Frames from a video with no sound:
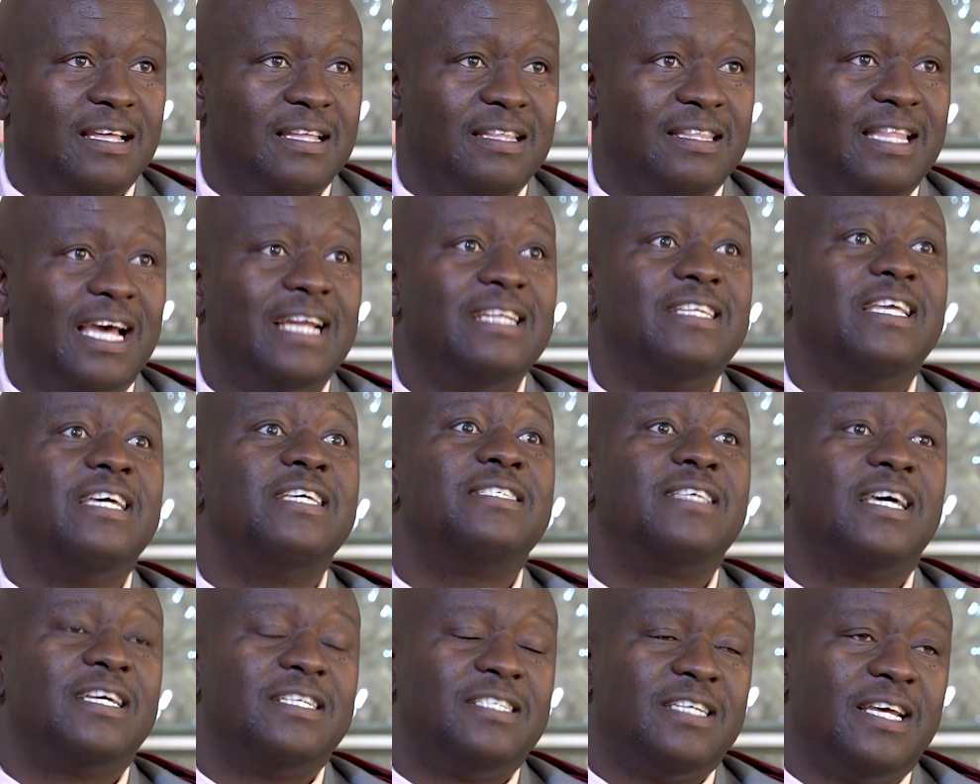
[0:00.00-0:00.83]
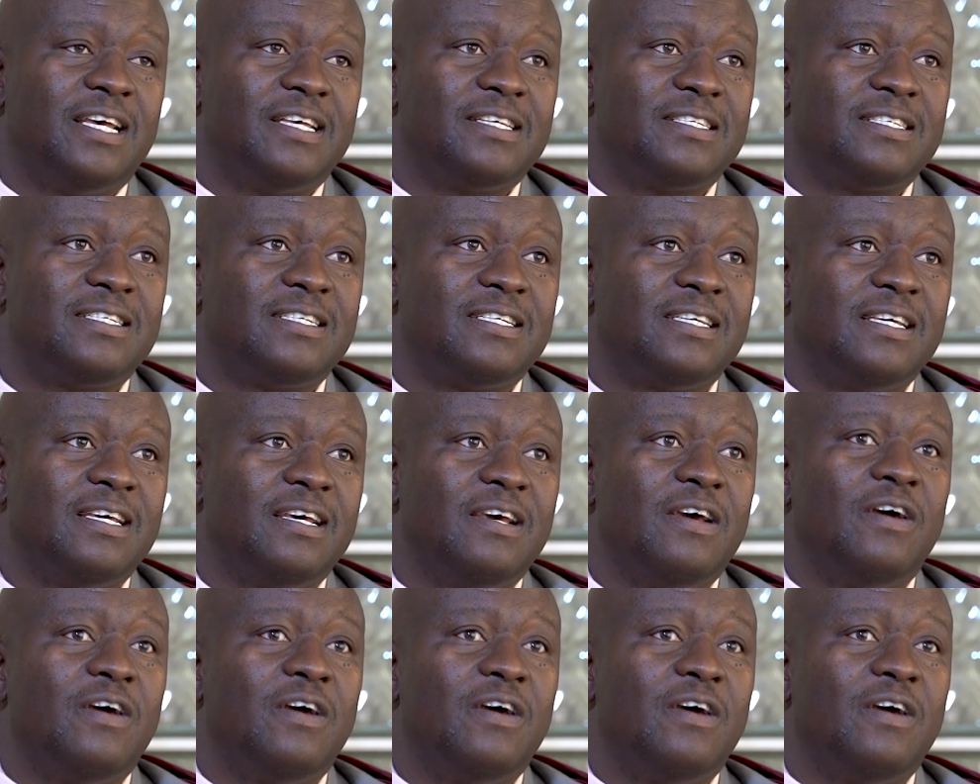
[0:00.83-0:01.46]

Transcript: that they suggest